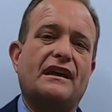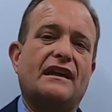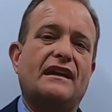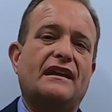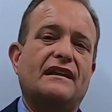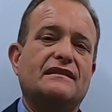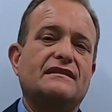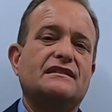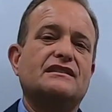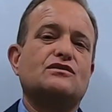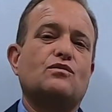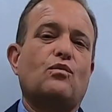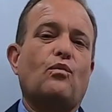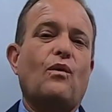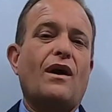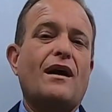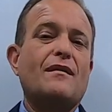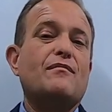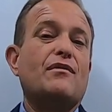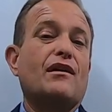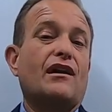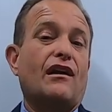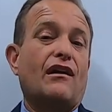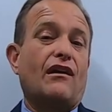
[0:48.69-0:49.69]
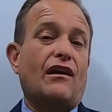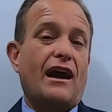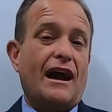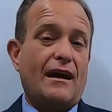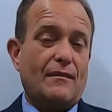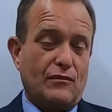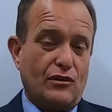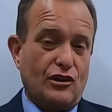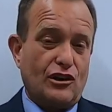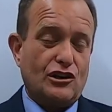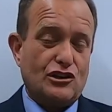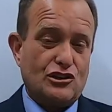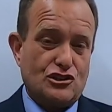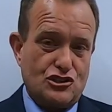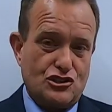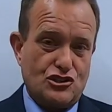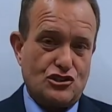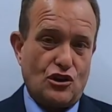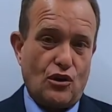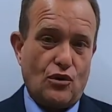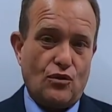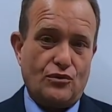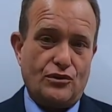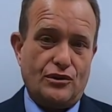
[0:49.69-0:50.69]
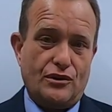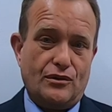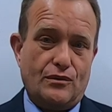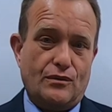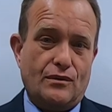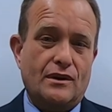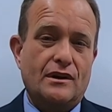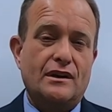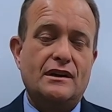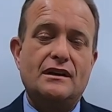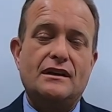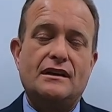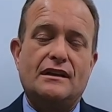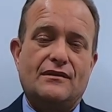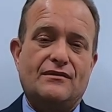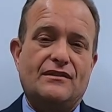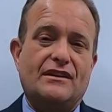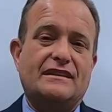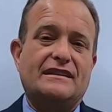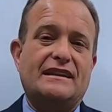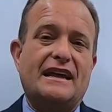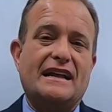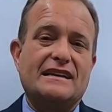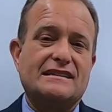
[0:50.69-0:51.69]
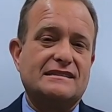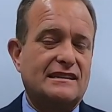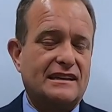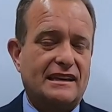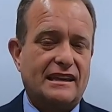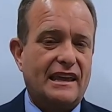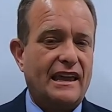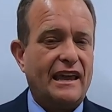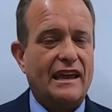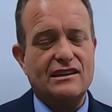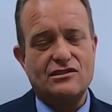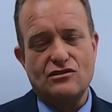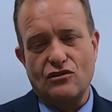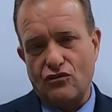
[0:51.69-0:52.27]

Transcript: And in this webinar, I'm going to show you that that's the case.